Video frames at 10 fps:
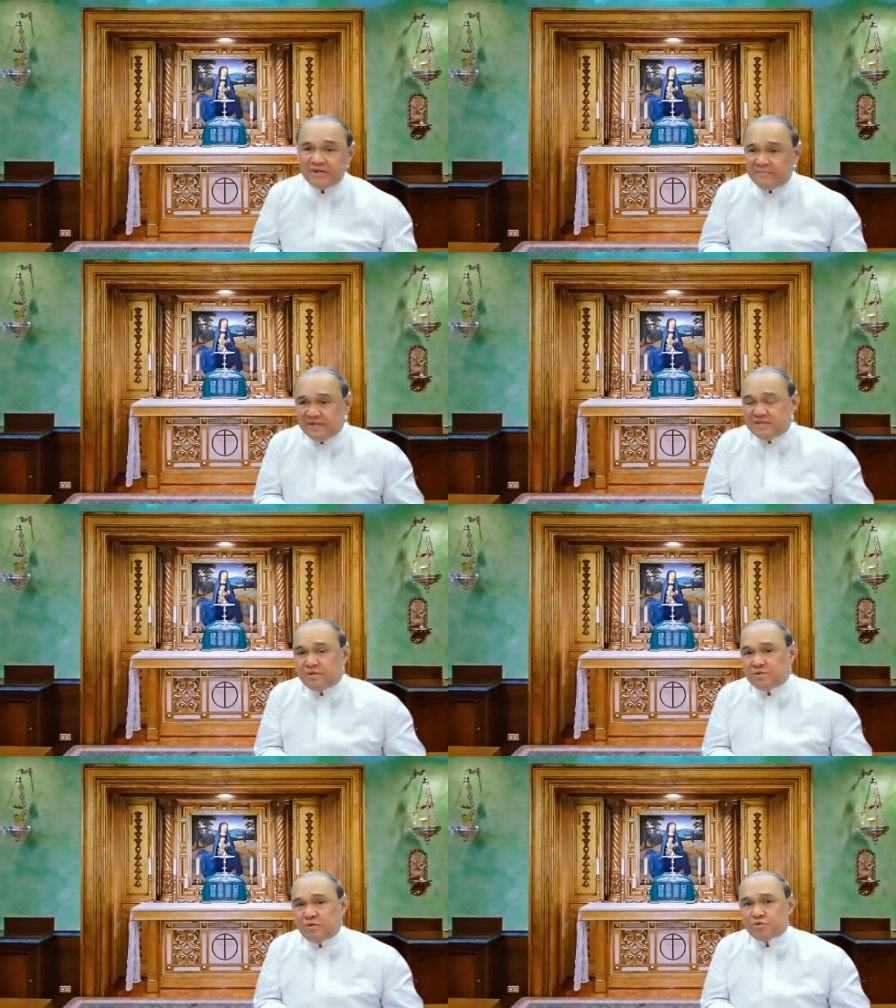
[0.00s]
because
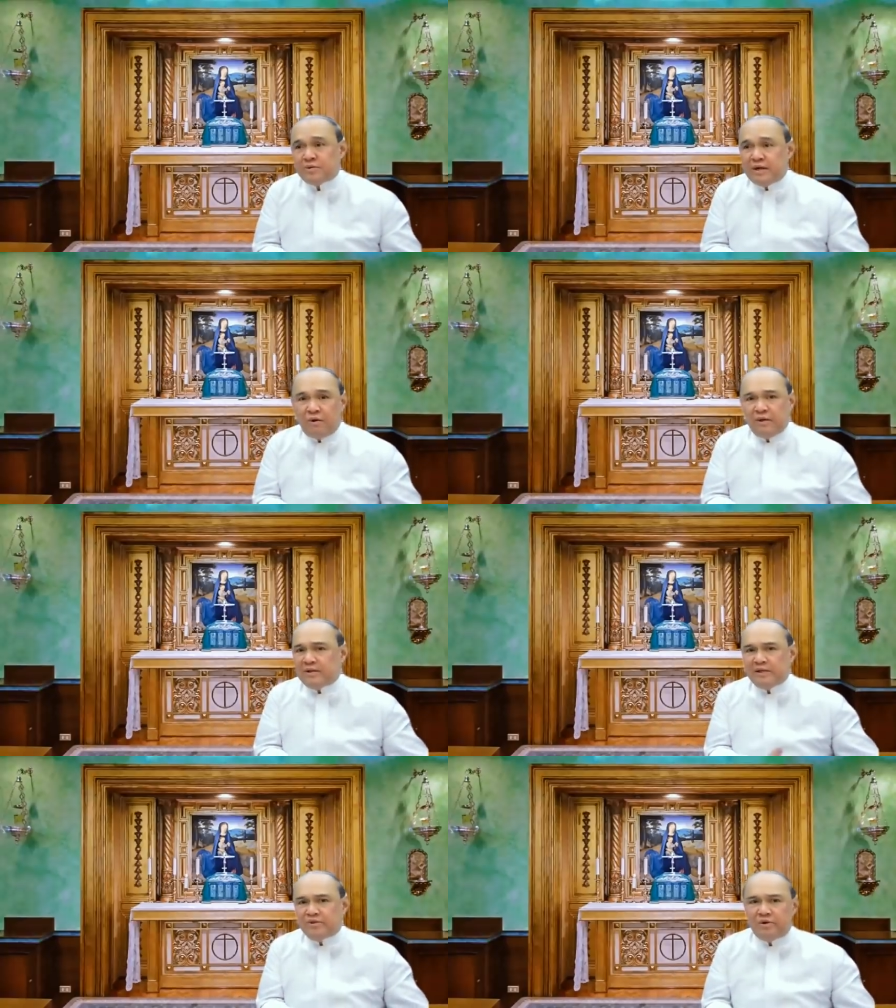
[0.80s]
th- those were all
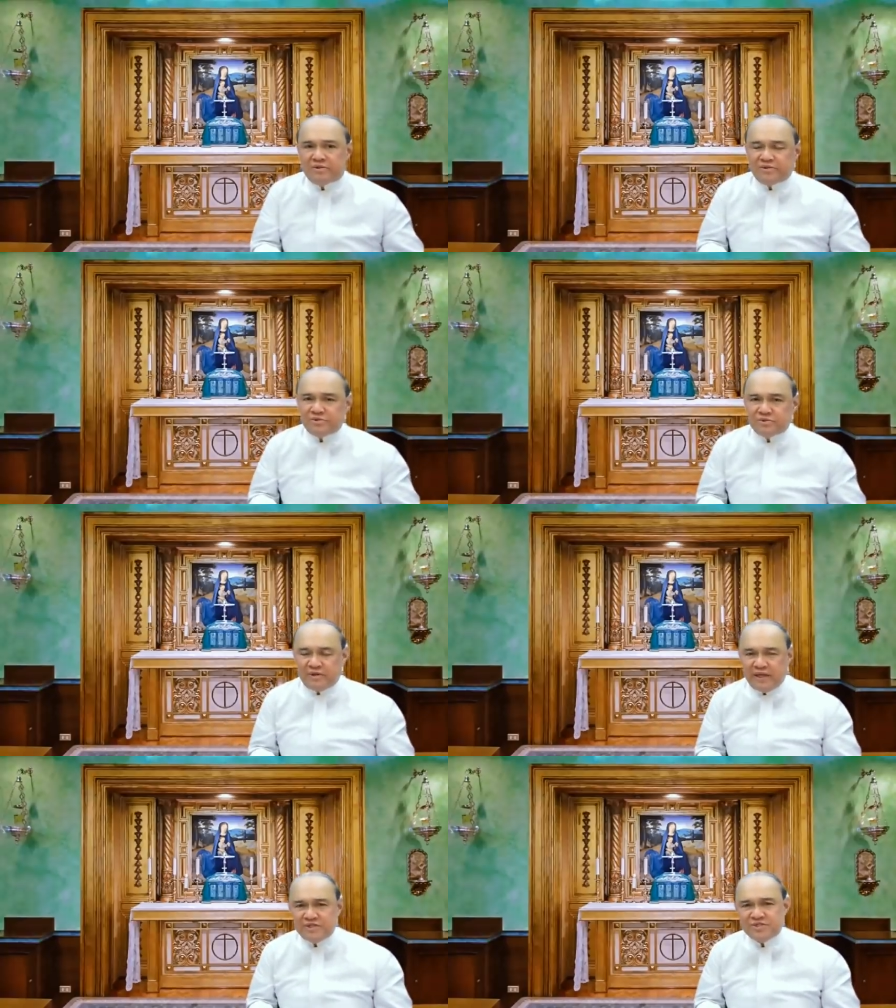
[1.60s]
adulterous
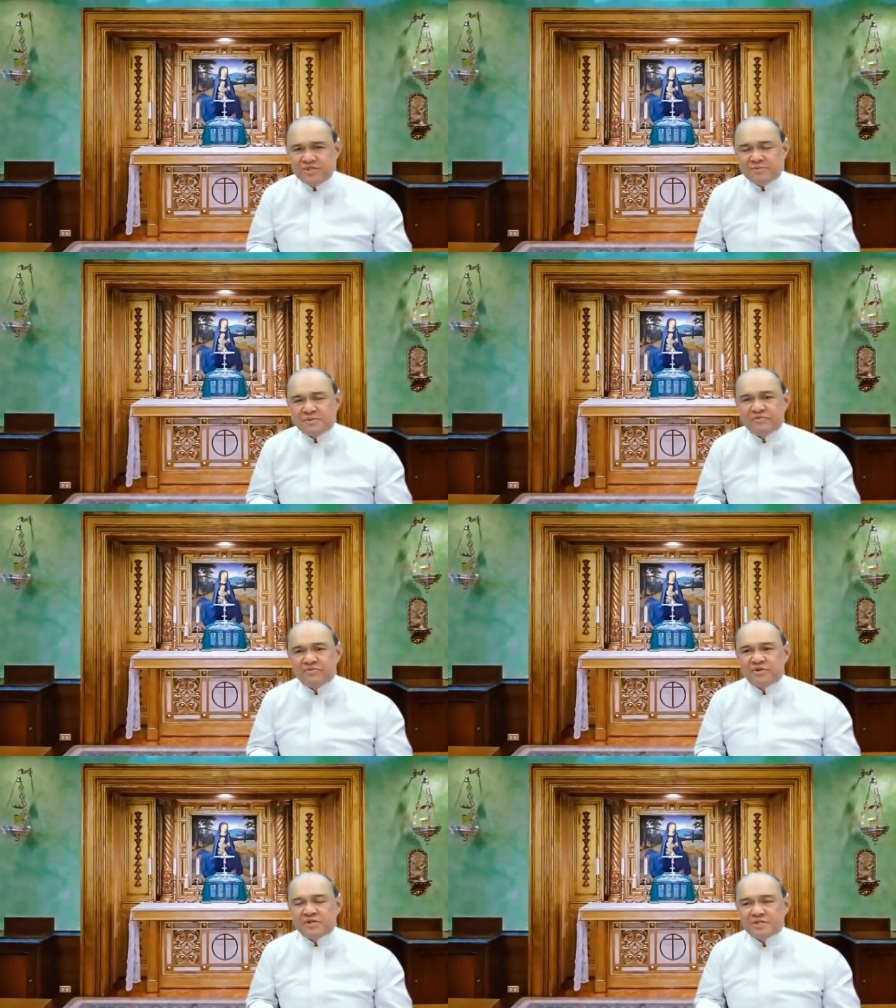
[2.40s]
relationships, of
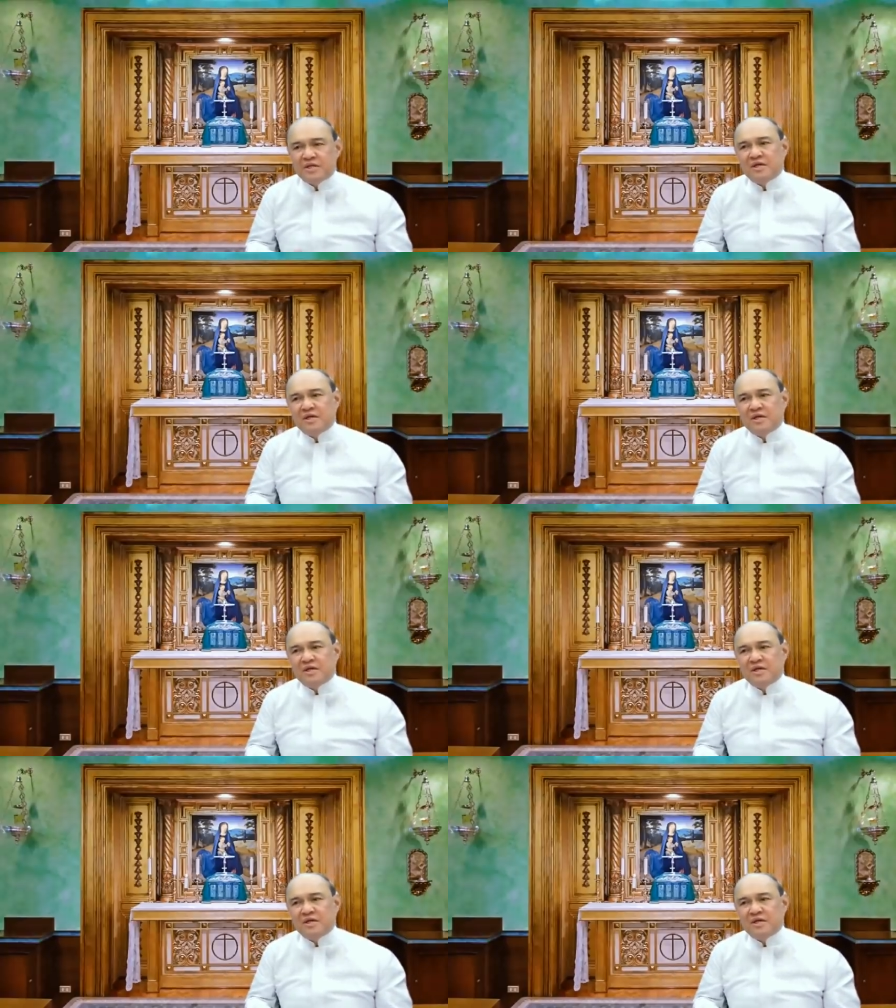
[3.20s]
course,